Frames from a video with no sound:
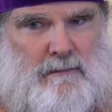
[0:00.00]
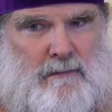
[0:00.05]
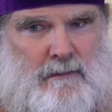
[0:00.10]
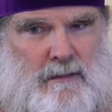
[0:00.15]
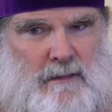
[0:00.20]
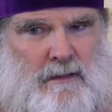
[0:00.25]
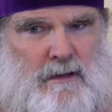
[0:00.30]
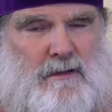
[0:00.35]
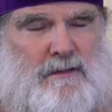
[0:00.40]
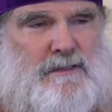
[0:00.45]

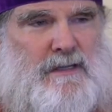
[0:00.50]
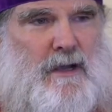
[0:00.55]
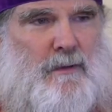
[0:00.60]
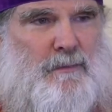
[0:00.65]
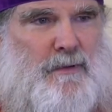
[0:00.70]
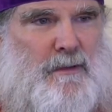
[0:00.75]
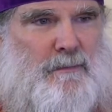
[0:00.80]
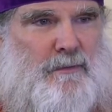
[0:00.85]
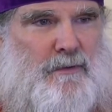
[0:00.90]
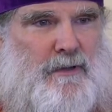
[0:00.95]
He knows how
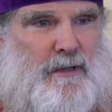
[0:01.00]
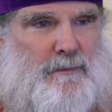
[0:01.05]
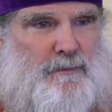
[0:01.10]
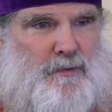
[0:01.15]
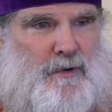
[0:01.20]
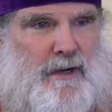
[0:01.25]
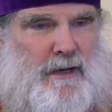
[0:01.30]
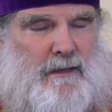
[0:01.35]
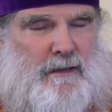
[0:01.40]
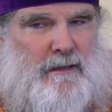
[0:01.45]
people get
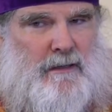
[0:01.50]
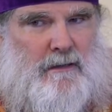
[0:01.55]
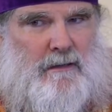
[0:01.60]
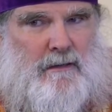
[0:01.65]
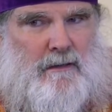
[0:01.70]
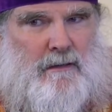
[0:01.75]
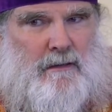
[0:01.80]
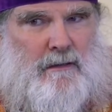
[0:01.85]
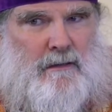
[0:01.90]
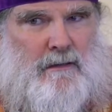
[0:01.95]
pregnant.
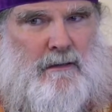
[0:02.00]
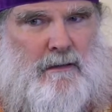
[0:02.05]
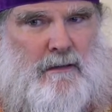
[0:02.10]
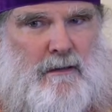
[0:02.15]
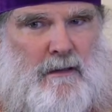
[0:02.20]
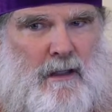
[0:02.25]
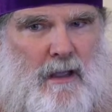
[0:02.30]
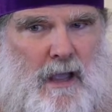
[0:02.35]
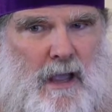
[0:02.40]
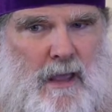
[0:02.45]

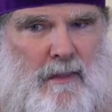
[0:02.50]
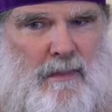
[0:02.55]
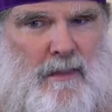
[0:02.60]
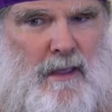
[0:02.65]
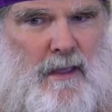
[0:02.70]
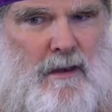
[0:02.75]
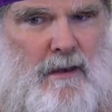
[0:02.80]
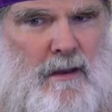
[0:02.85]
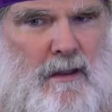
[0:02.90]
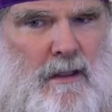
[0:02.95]
And
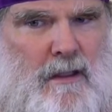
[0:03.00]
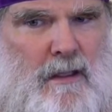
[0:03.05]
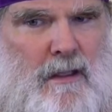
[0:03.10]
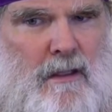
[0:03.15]
then